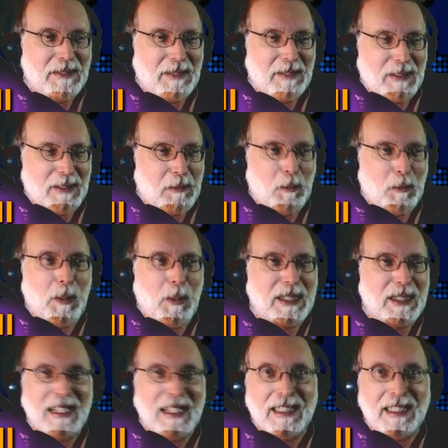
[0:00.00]
what
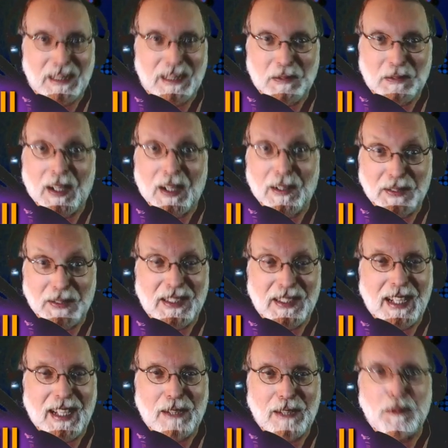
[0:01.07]
is involved in
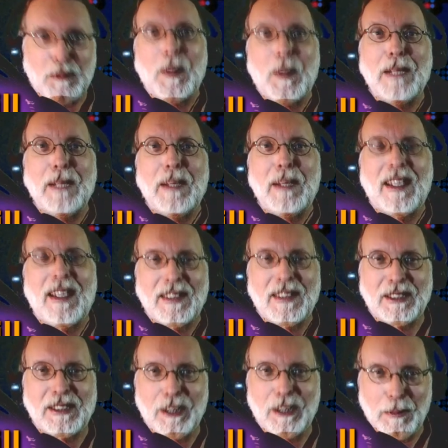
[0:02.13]
that is way beyond the
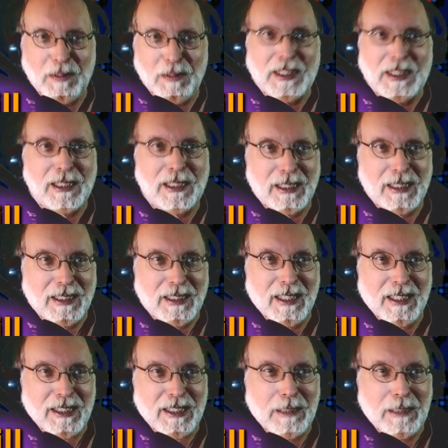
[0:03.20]
scope of this
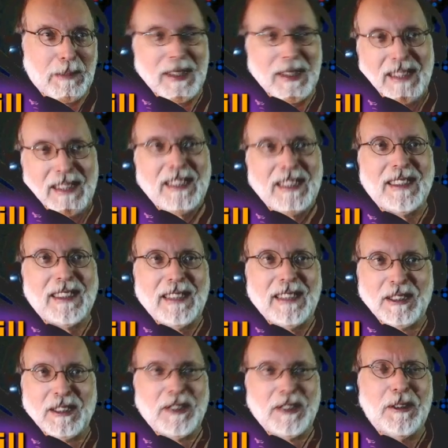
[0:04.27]
discussion. But let's
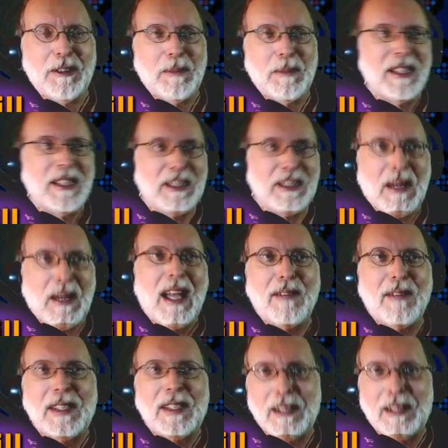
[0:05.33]
assume that you have
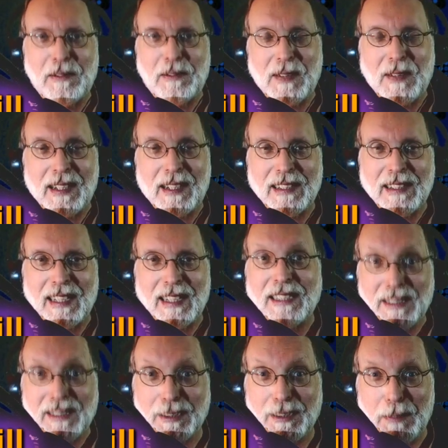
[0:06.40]
identified a
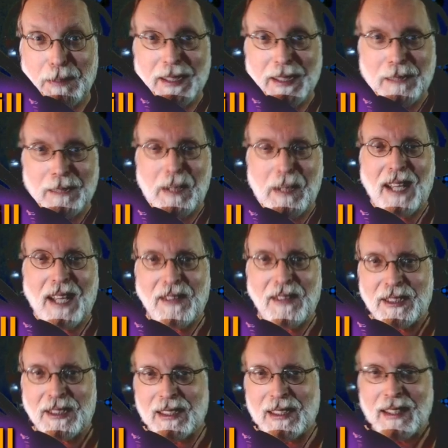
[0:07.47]
suspected
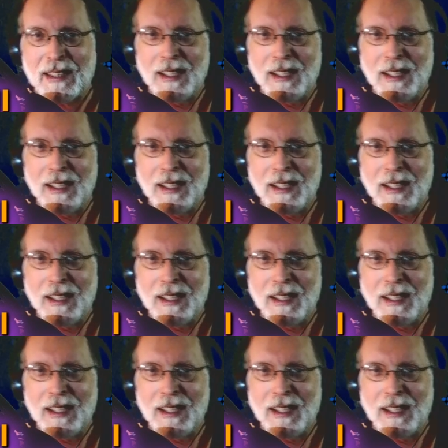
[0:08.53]
pathogen.